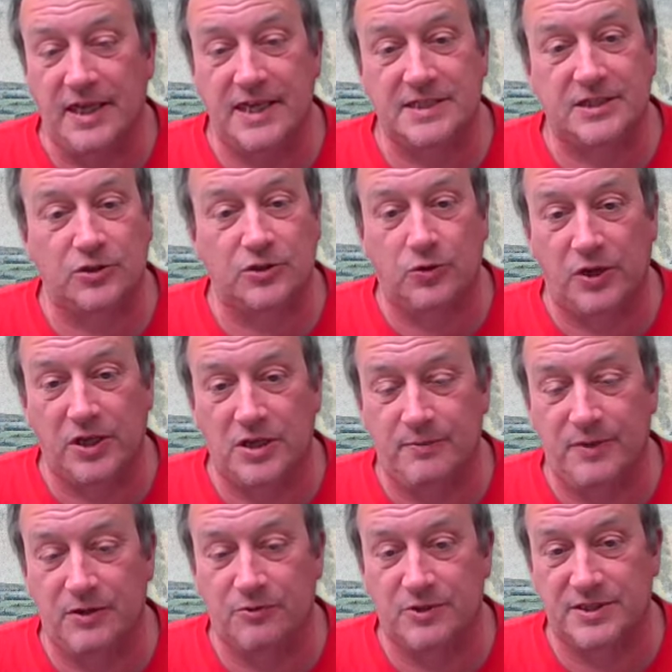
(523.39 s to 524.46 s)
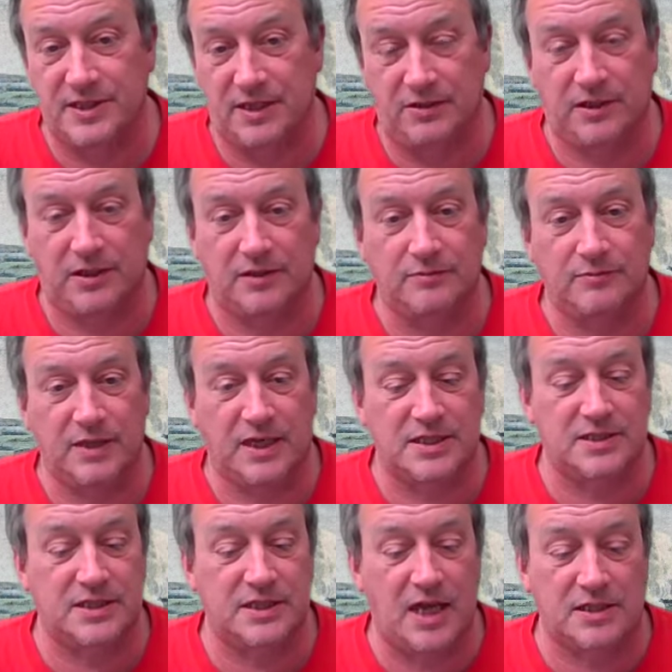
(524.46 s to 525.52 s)
isn't going to be resilient
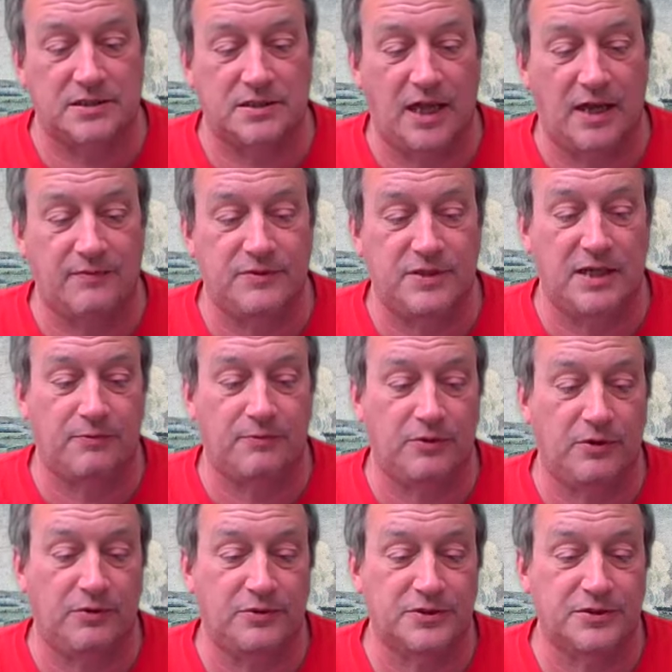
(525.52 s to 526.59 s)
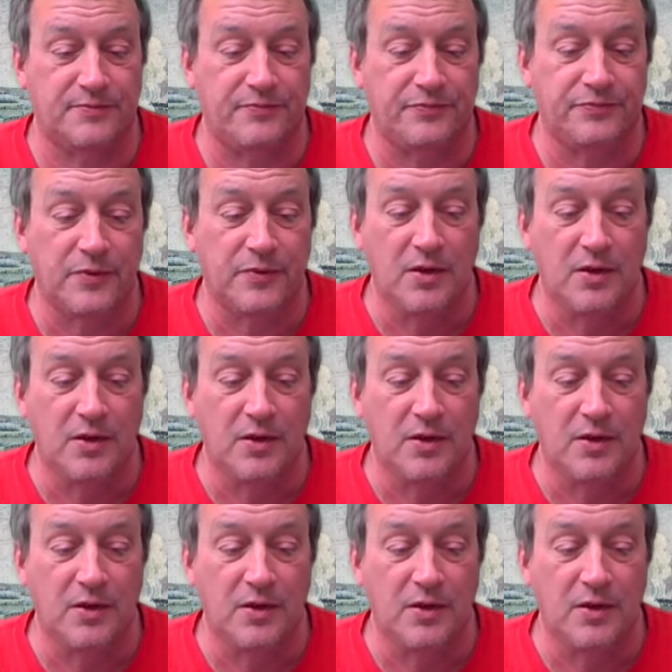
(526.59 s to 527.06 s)
because it doesn't have deep roots.